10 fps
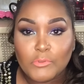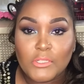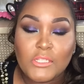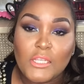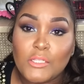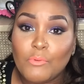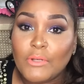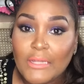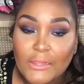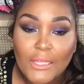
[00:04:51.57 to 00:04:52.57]
disease when
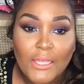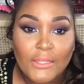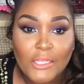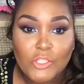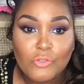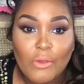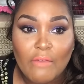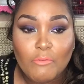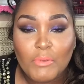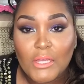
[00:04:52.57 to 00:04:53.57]
they think that you
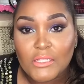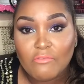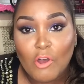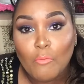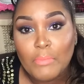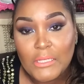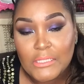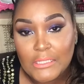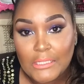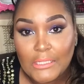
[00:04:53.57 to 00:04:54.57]
have it because of
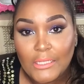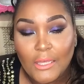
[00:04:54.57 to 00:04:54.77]
obesity